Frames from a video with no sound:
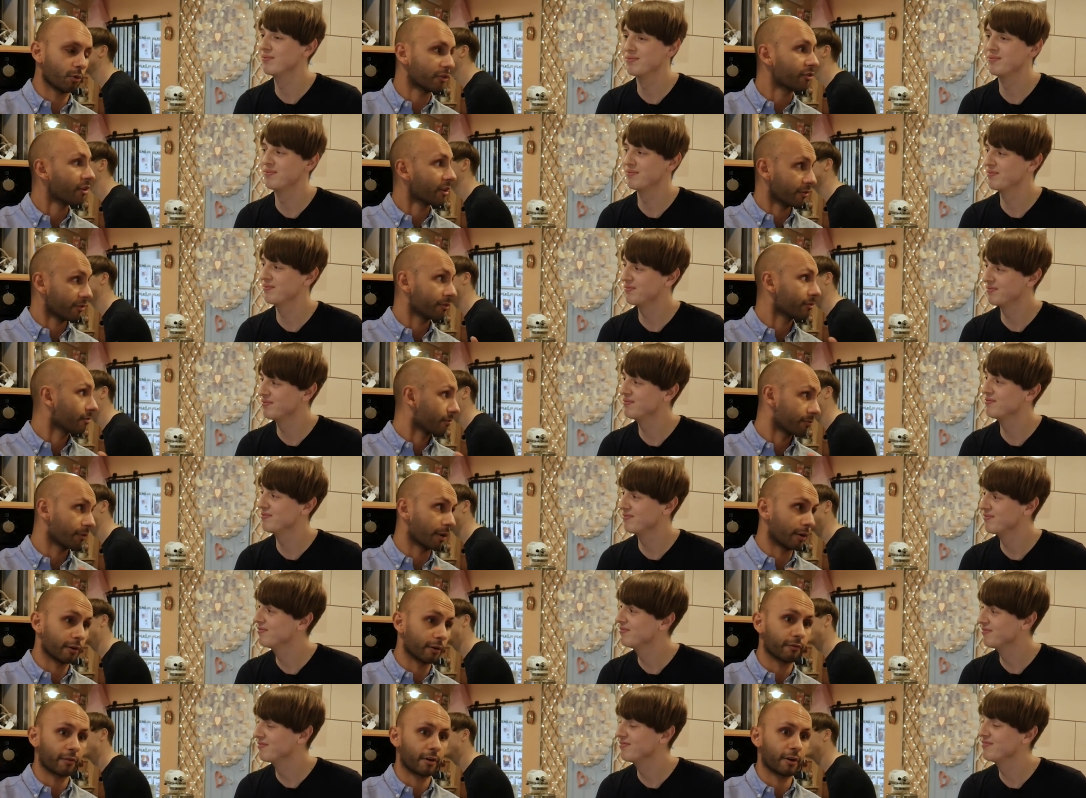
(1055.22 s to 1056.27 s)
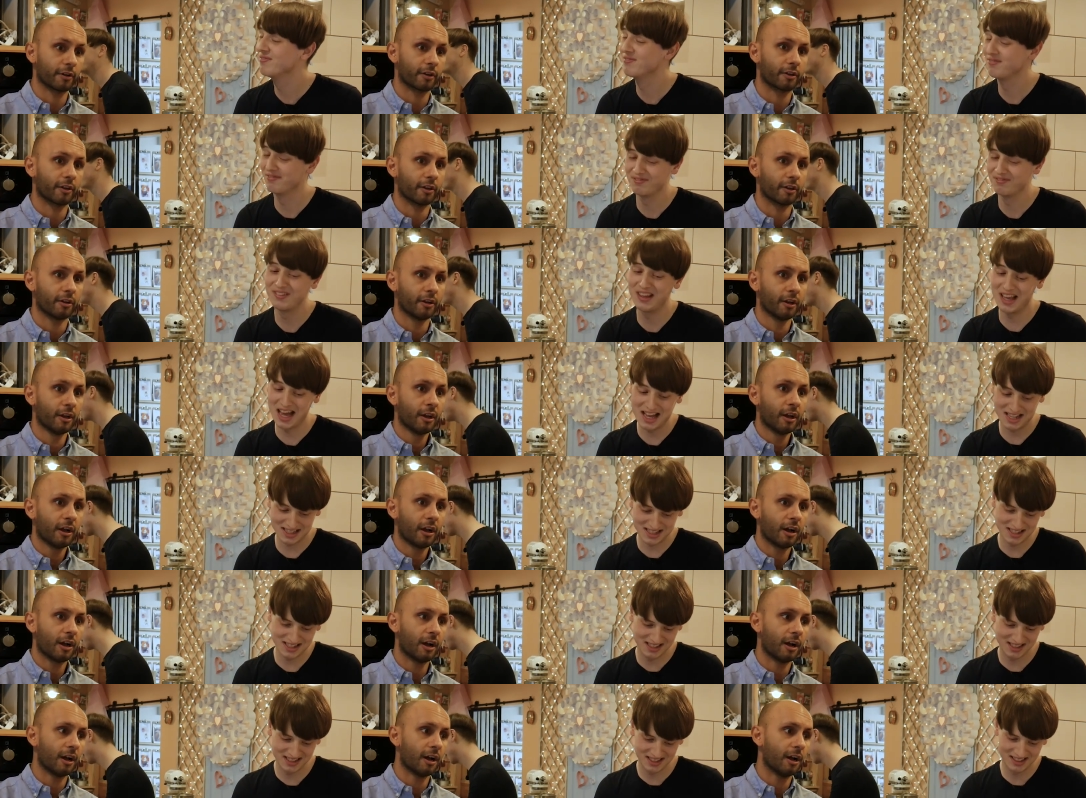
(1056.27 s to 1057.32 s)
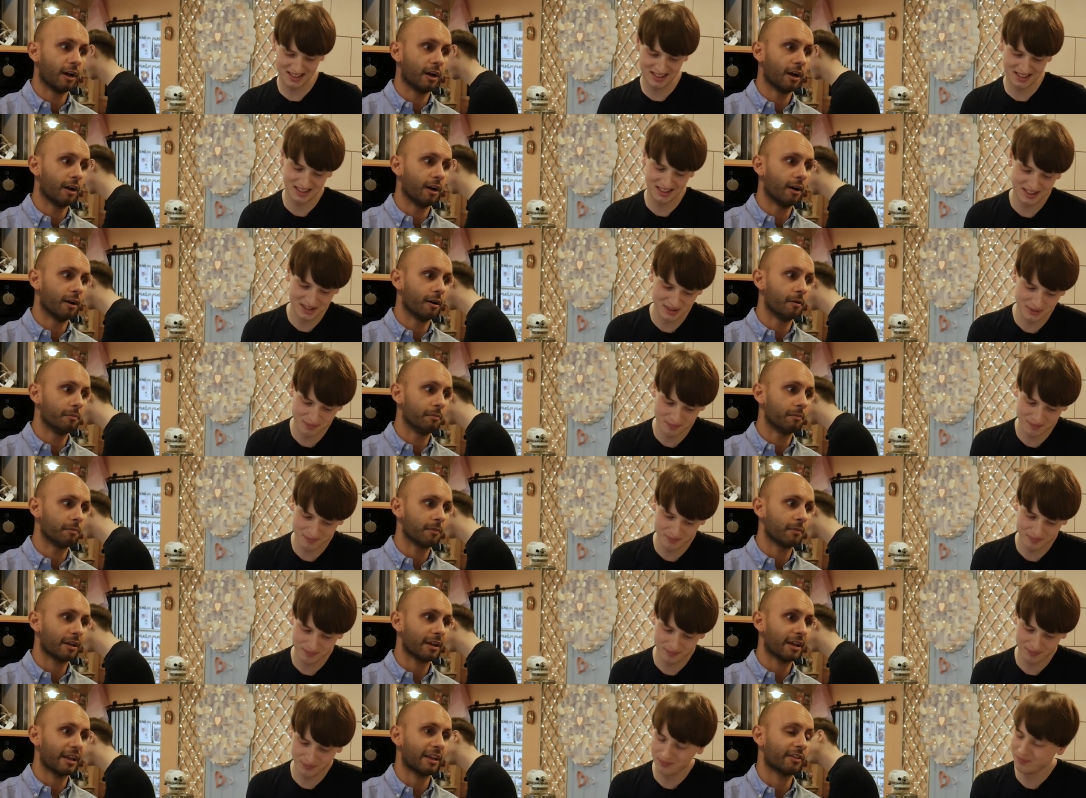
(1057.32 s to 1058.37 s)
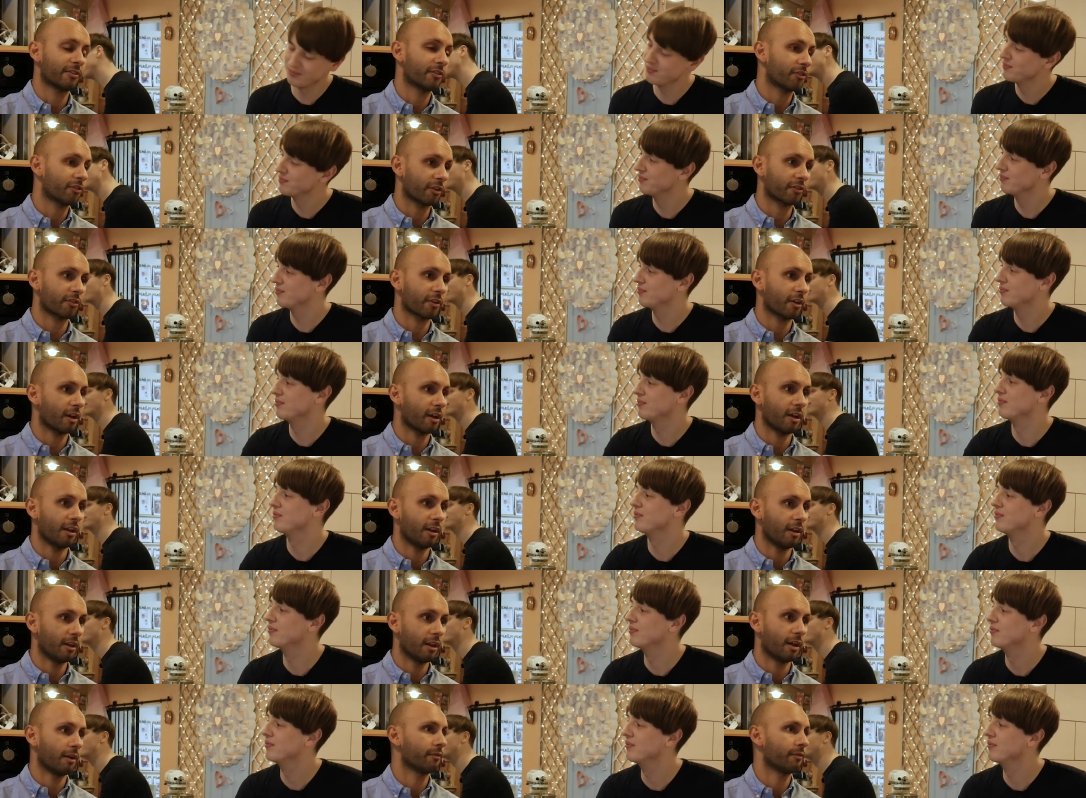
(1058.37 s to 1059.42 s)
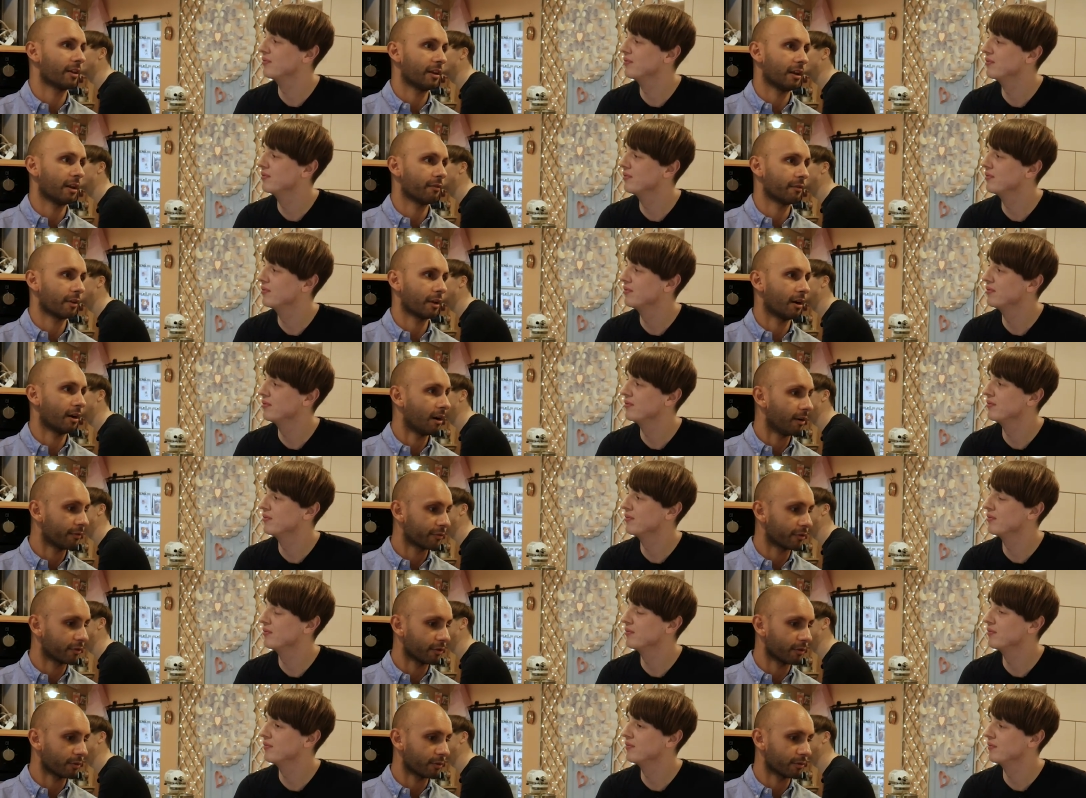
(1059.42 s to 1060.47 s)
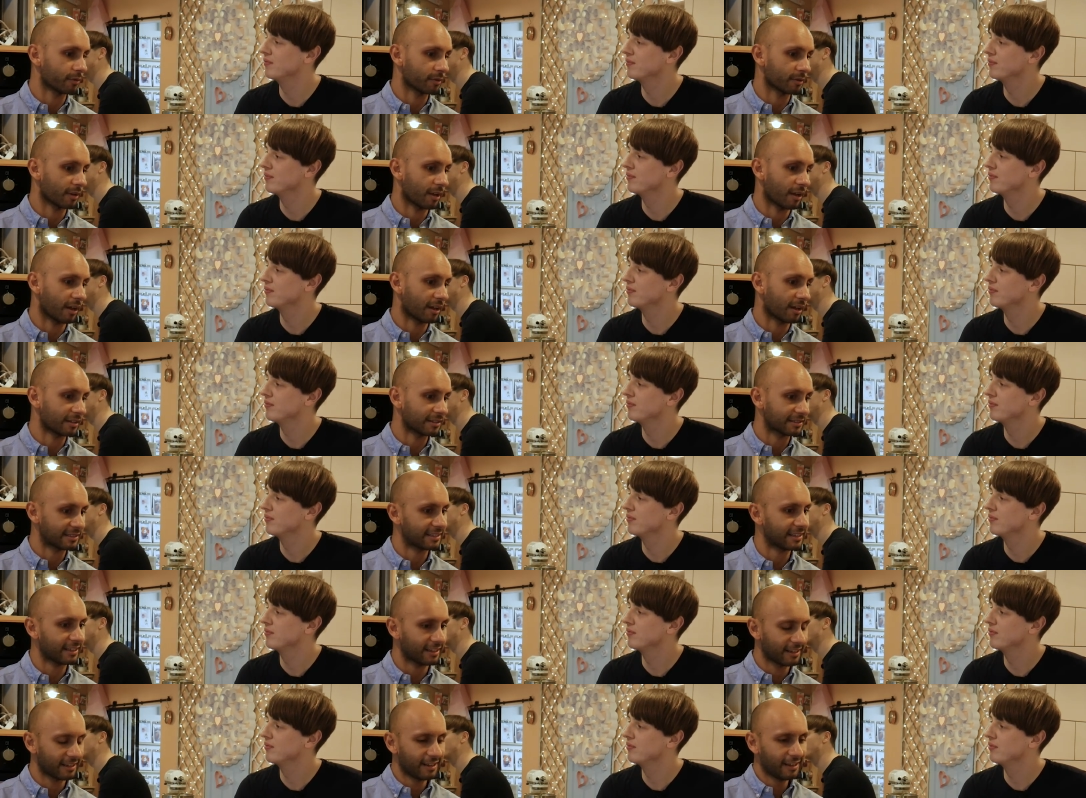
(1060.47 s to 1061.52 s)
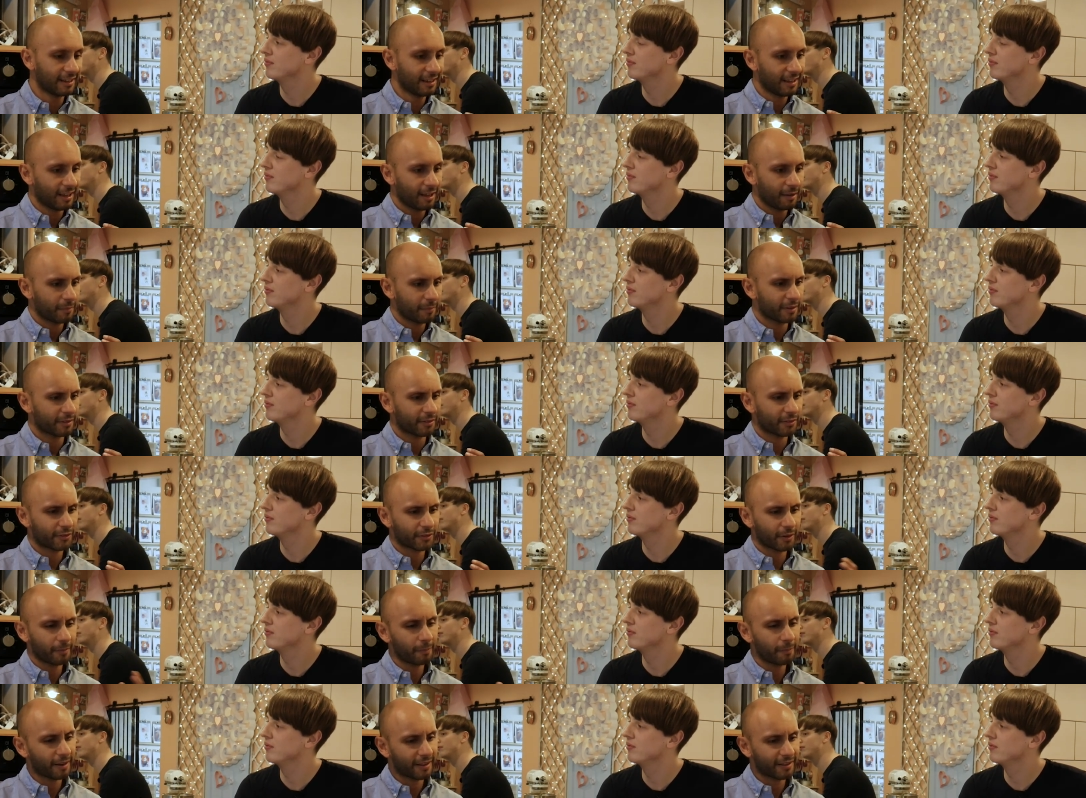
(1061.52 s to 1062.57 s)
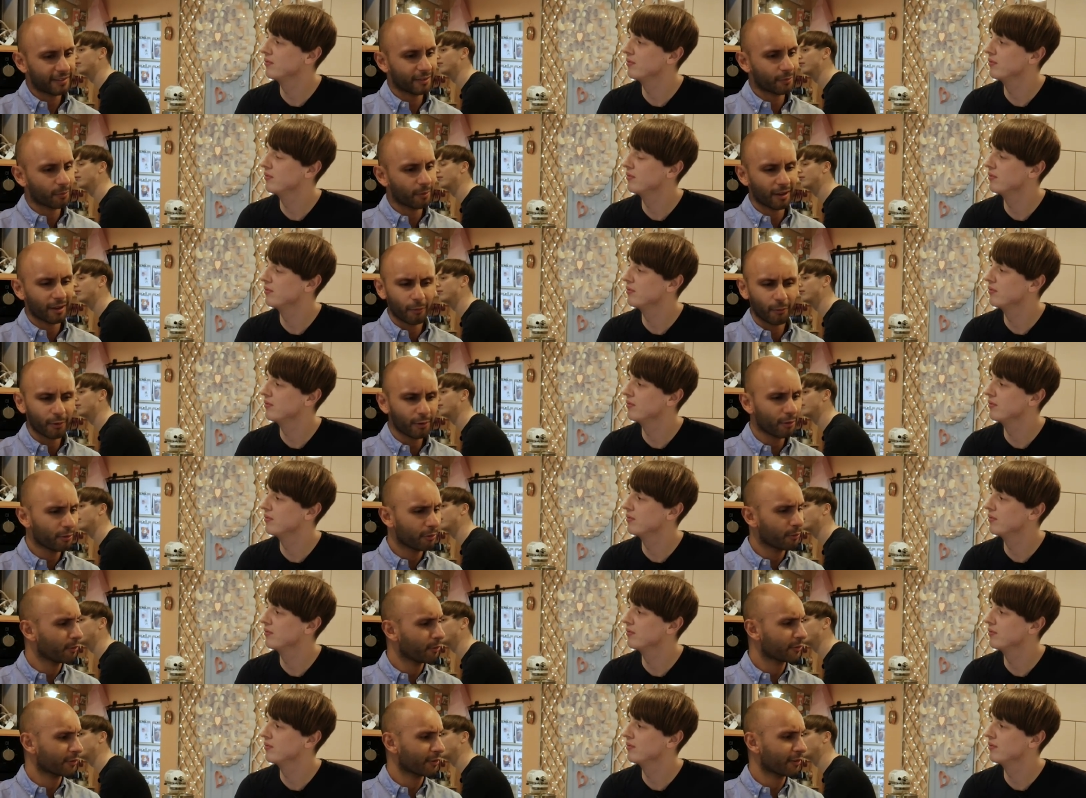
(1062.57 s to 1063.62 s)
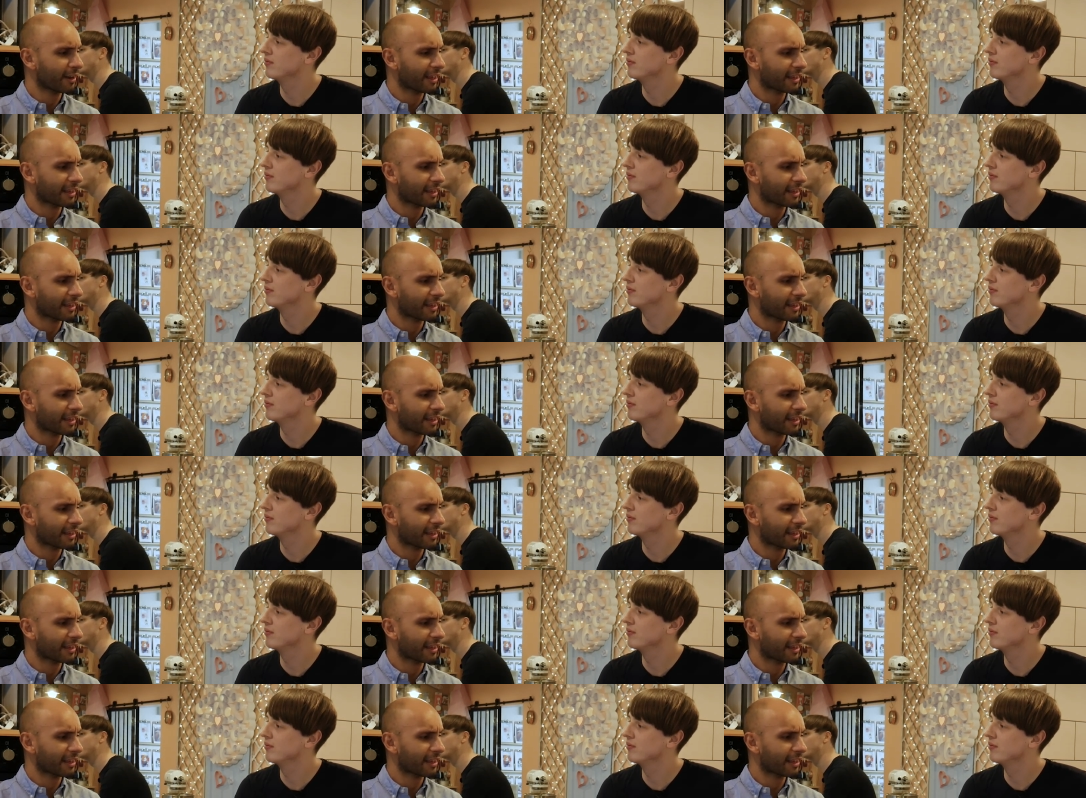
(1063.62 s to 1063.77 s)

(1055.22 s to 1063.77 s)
Speaker 1: which is very, very good, yes. Um, is just a lovely, lovely afternoon uh, tea. But some places, what, are your thoughts on